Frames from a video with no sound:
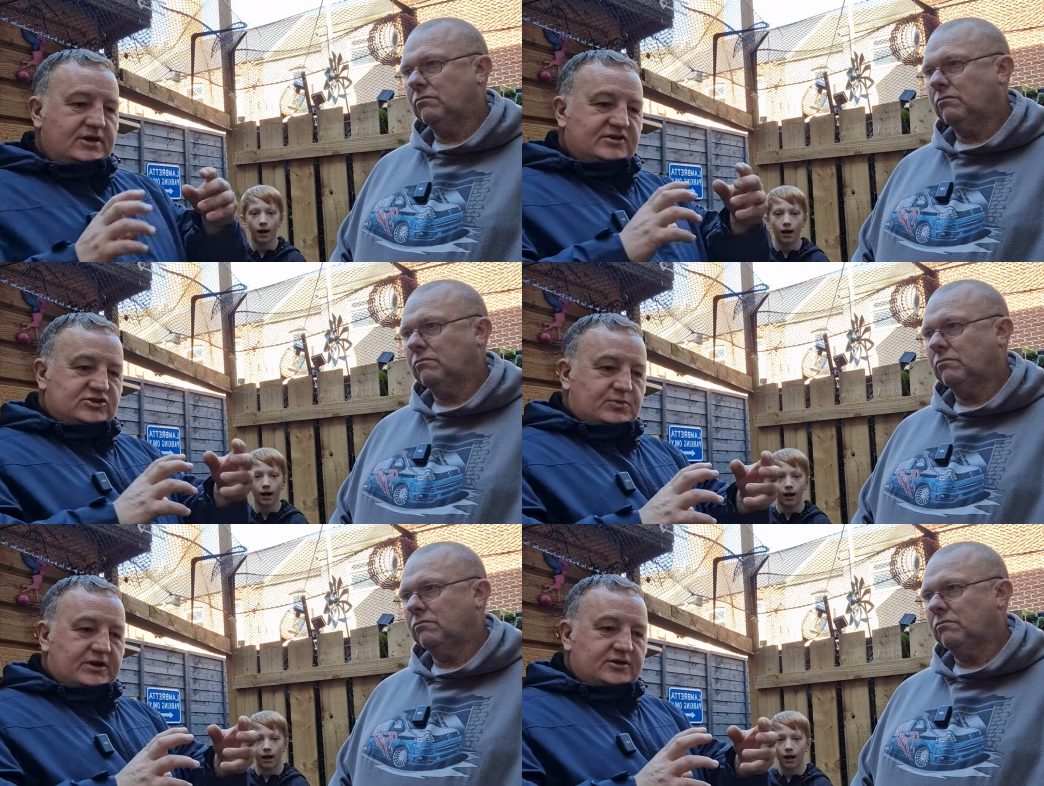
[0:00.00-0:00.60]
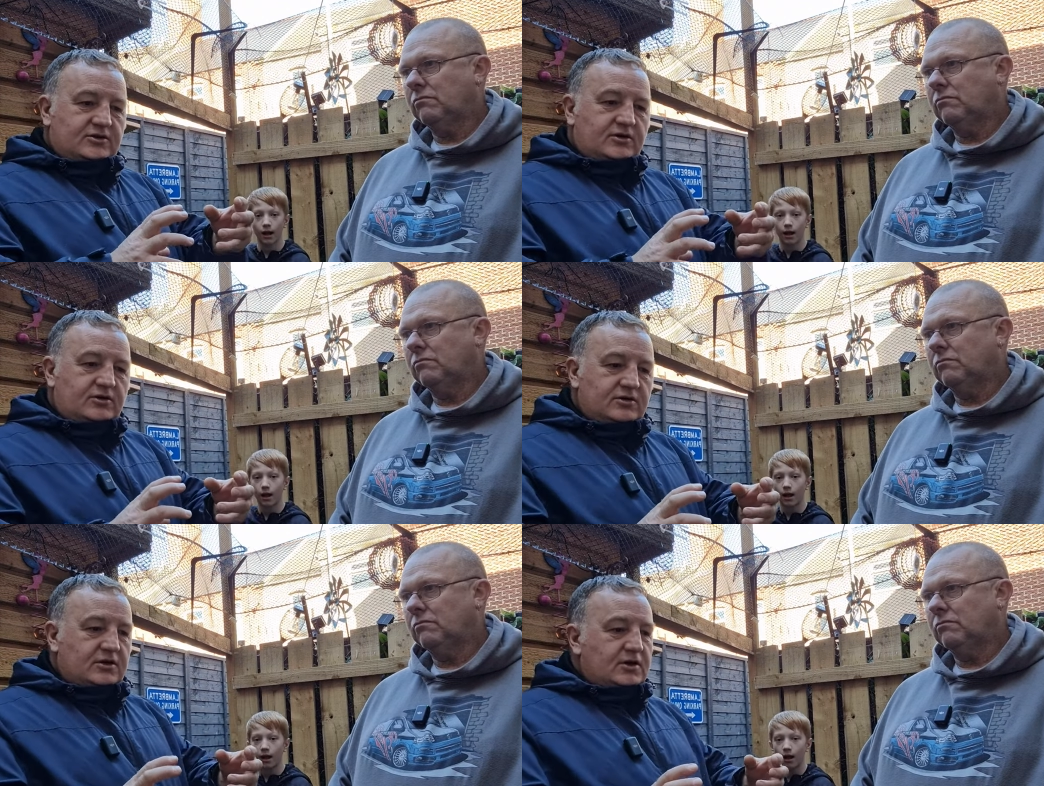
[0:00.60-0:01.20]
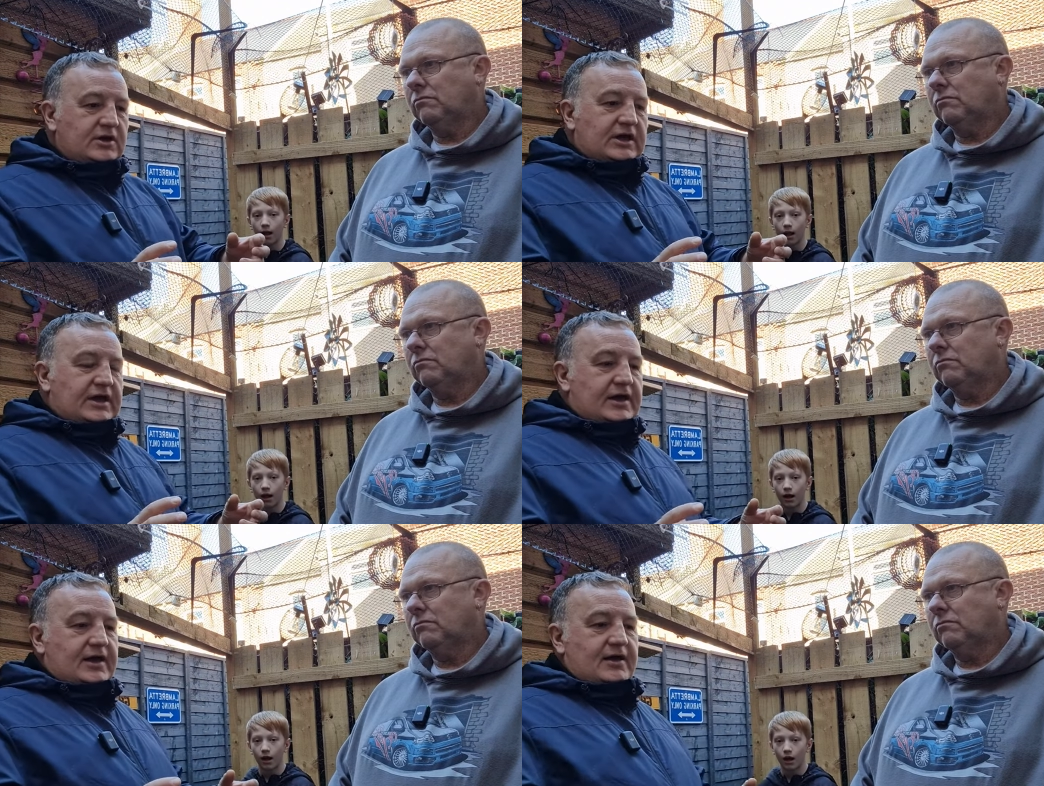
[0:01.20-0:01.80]
Speaker 1: base, speedo,
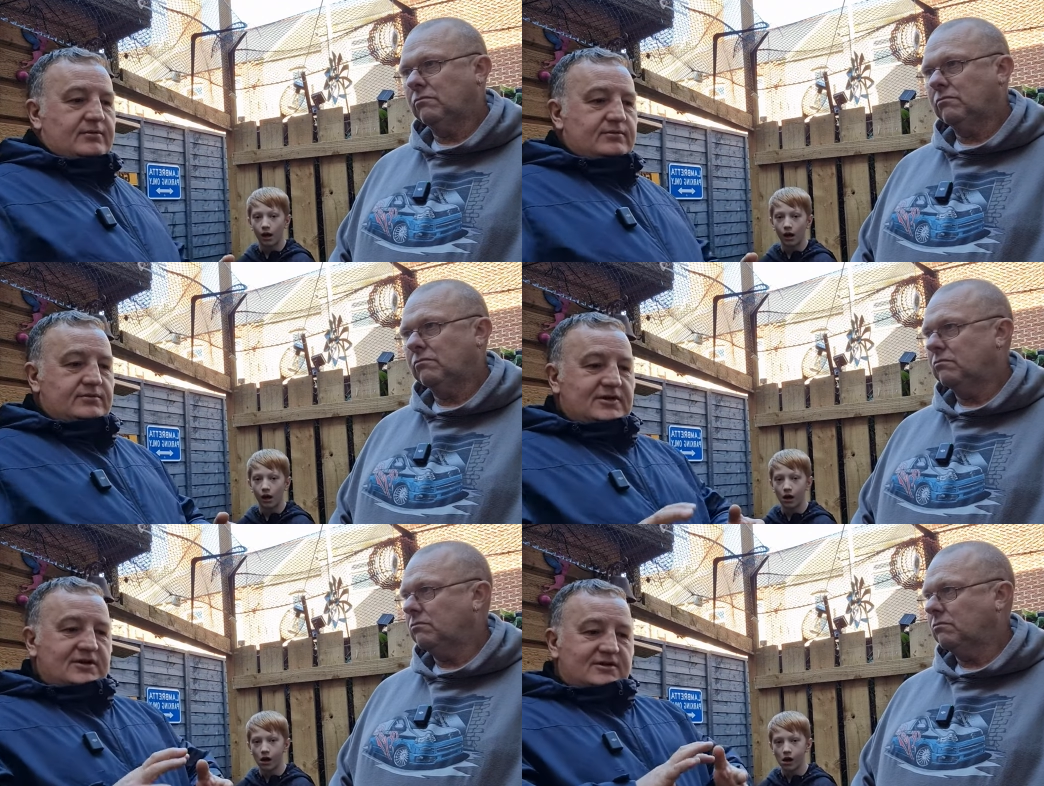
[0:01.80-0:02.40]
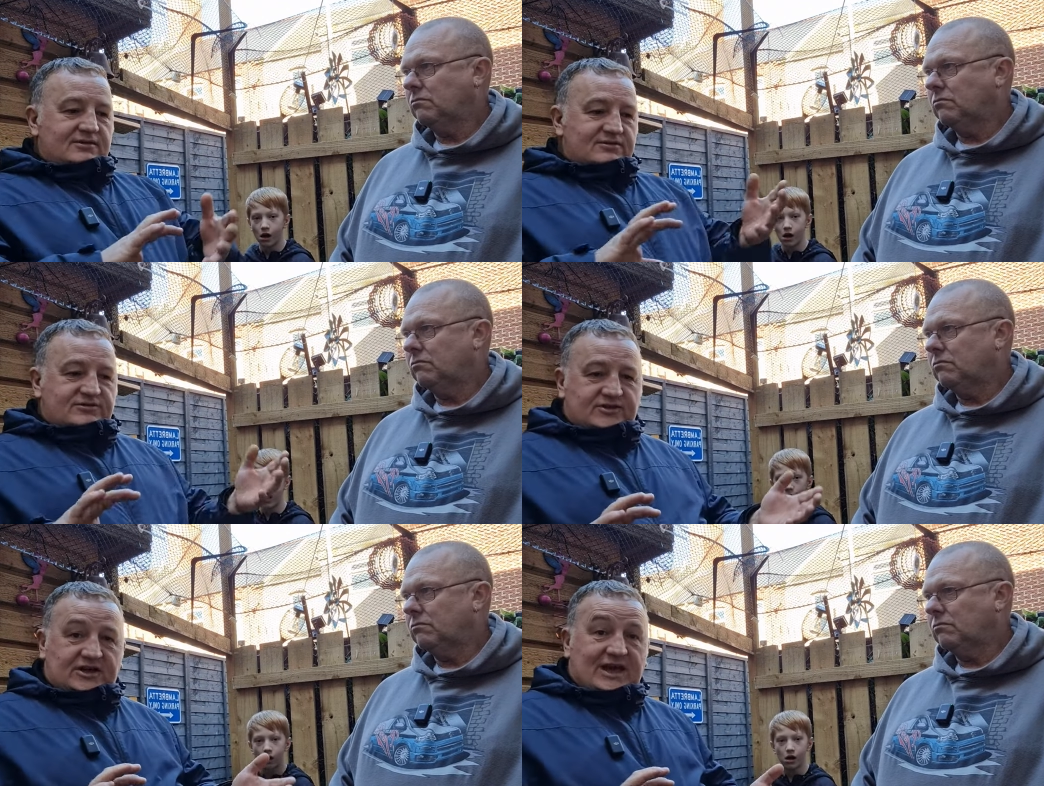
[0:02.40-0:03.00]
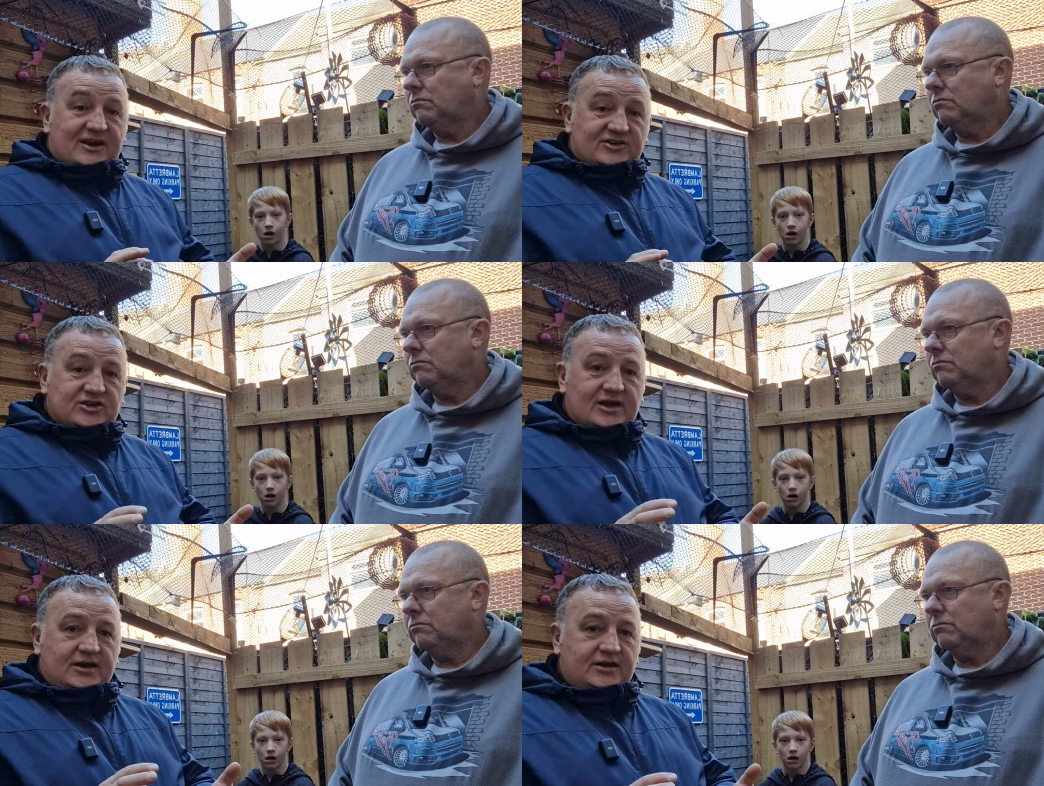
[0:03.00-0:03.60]
um, the garage
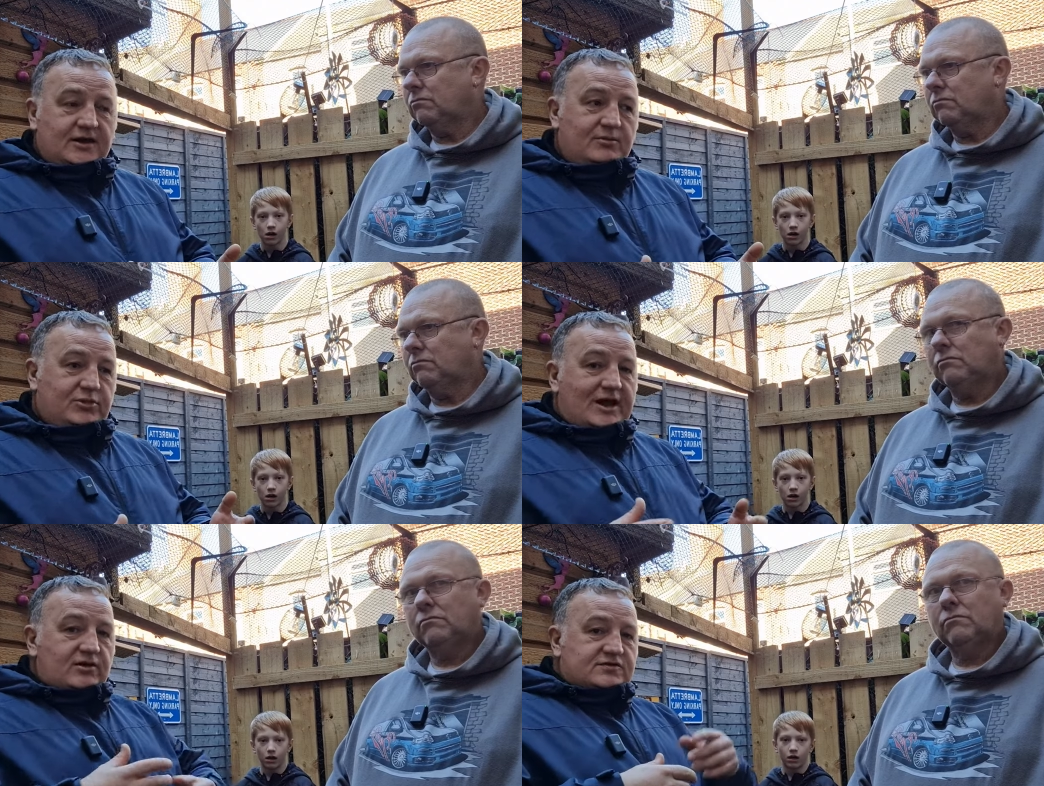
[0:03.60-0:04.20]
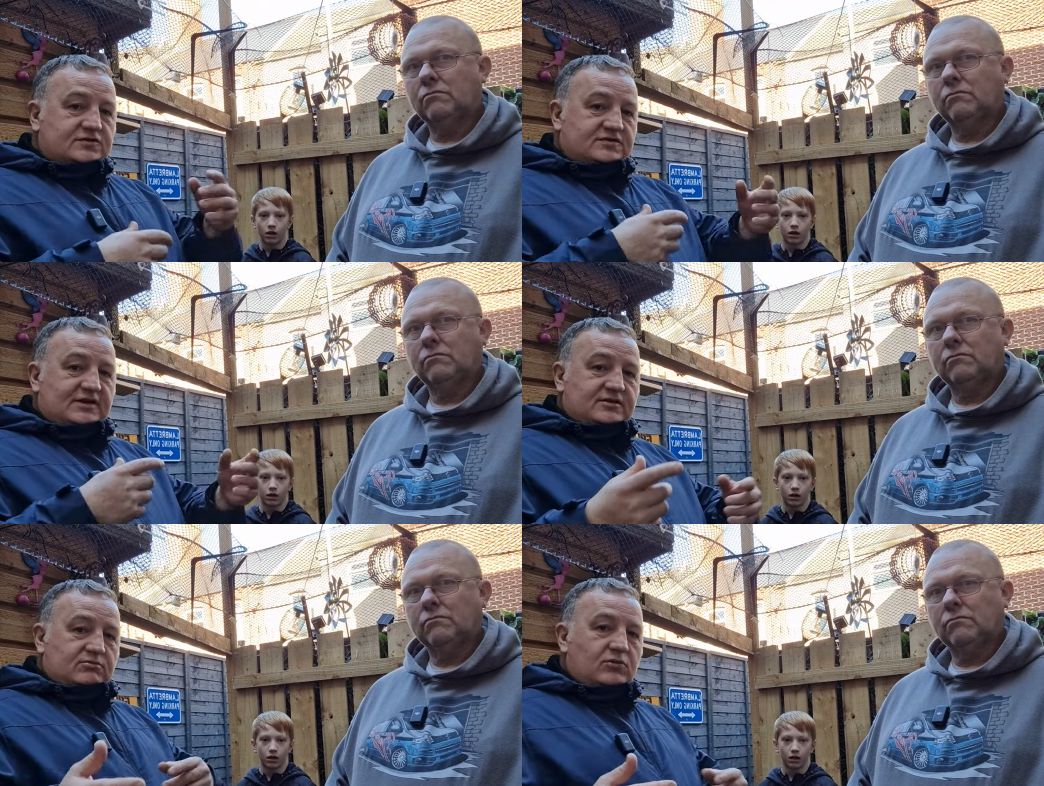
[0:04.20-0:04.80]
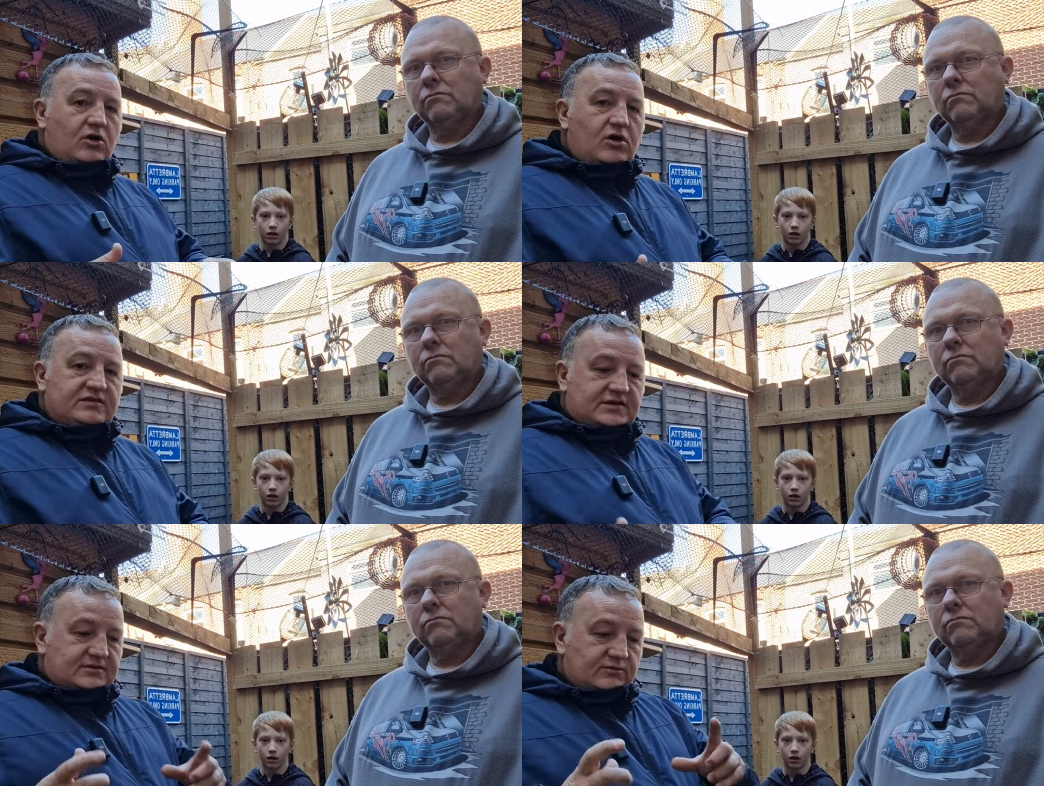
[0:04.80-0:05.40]
area. But I also send them more. I
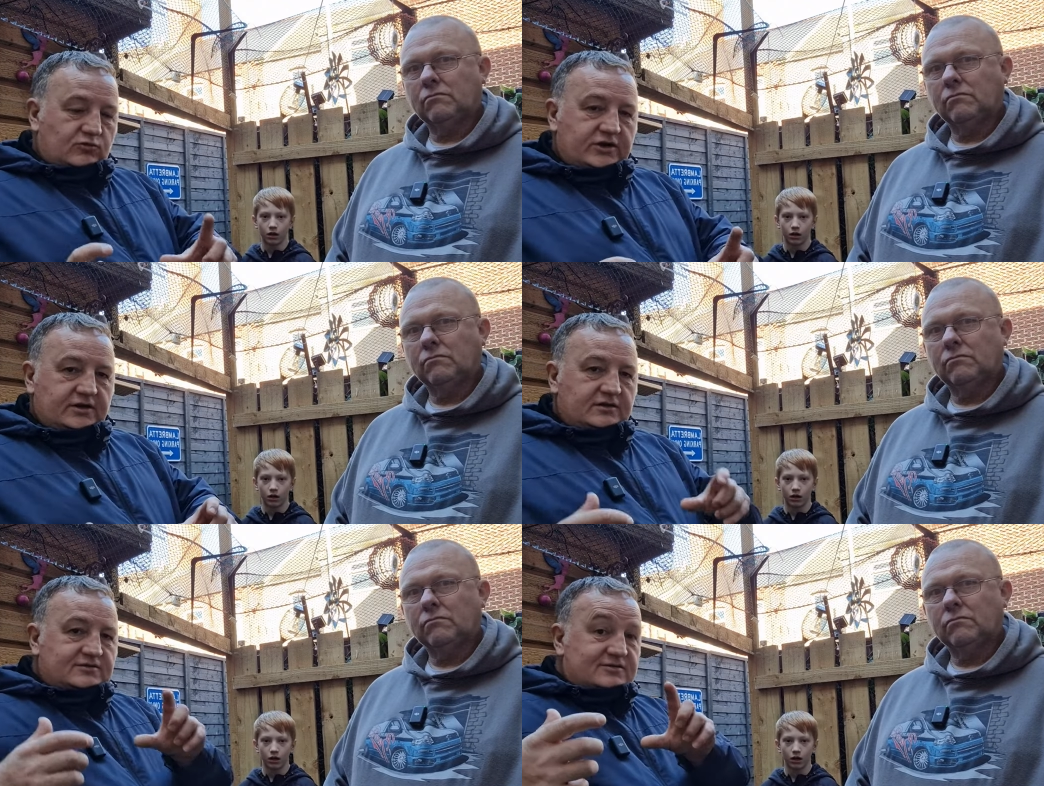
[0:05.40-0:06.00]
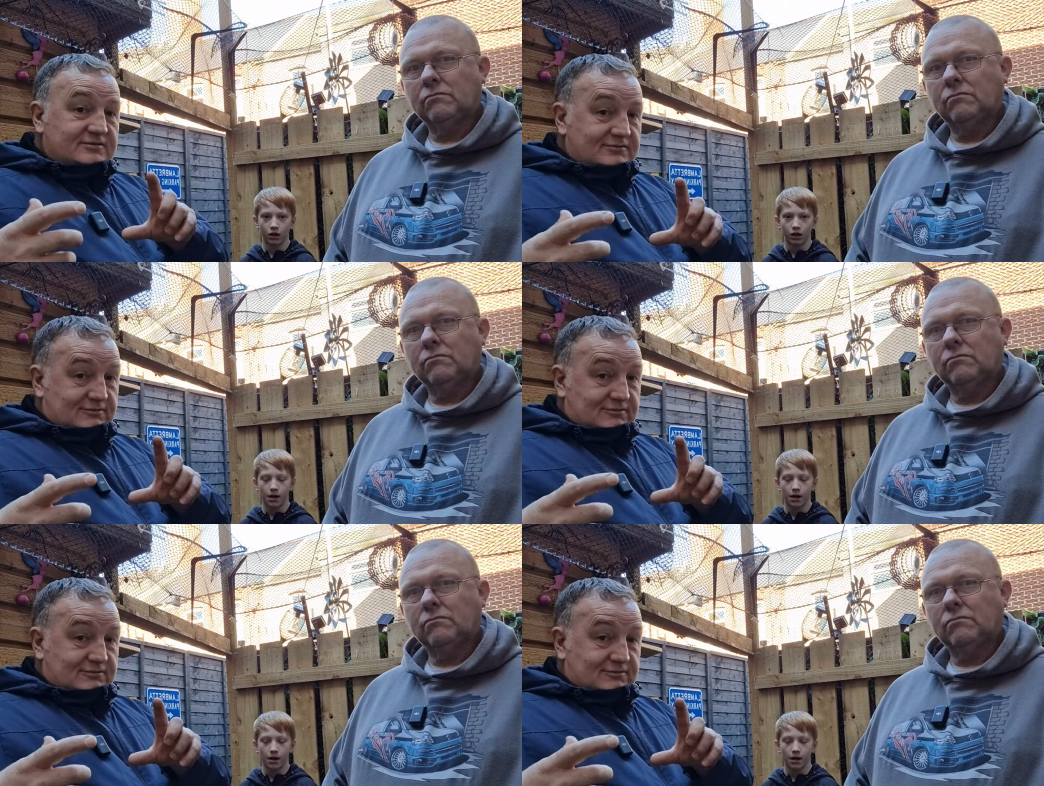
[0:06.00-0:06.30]
send them wheels,